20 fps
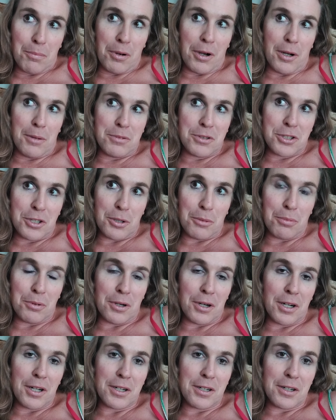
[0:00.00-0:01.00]
bombshell
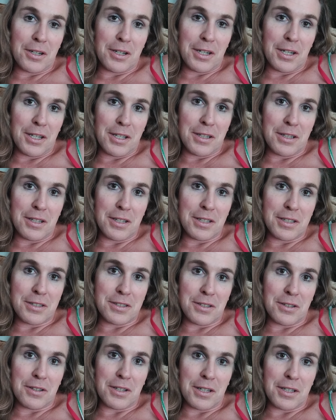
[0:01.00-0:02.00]
bra underneath it
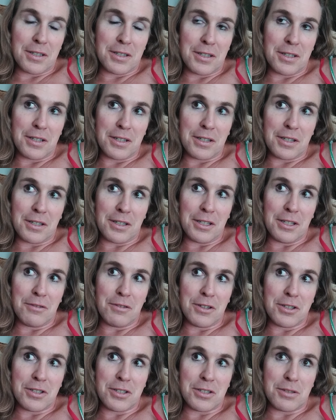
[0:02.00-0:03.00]
so that the
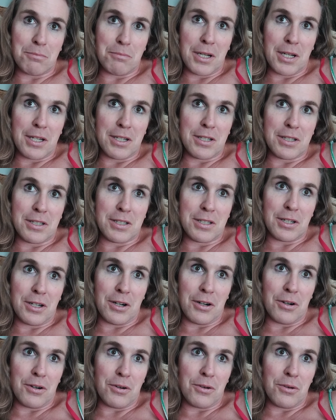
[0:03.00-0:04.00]
cleavage is made to
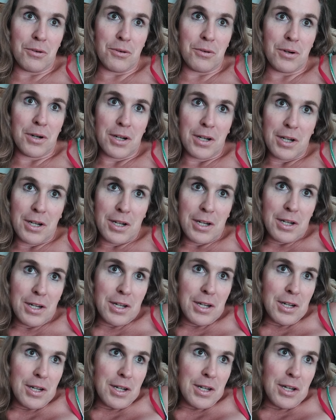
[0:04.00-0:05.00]
go
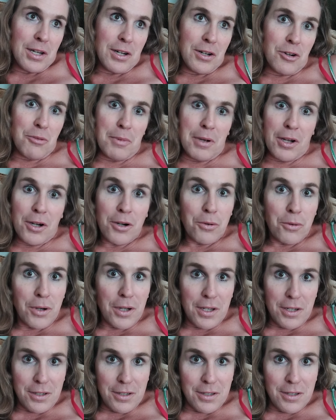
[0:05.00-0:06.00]
no matter
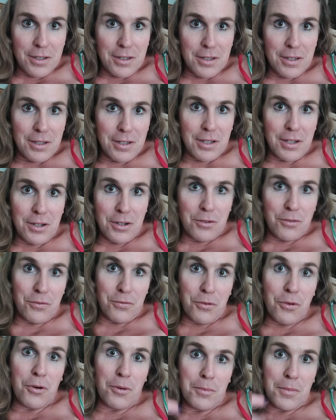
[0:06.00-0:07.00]
what, you know,
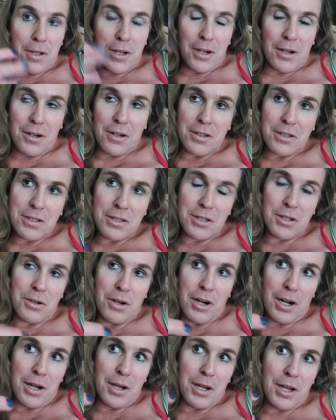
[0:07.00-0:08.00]
form there. So
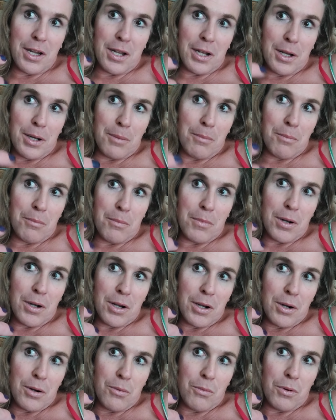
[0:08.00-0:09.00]
I am
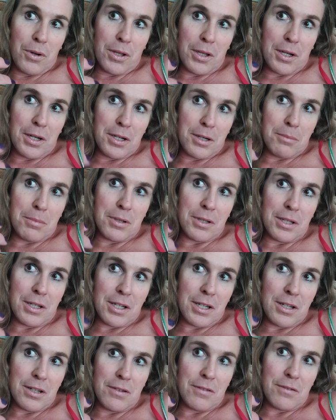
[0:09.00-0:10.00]
willing to
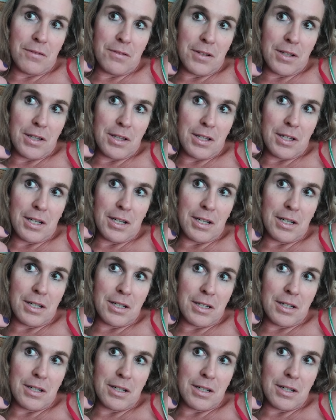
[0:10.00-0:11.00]
believe
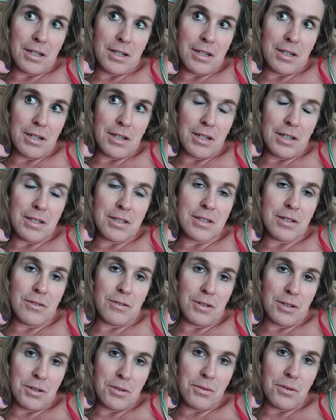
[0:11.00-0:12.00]
that it's
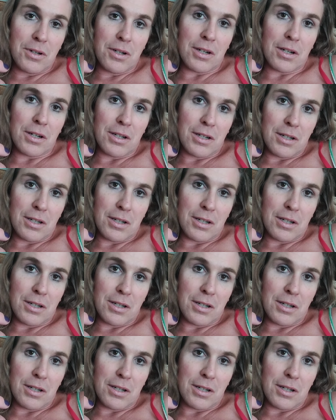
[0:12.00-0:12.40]
going to work.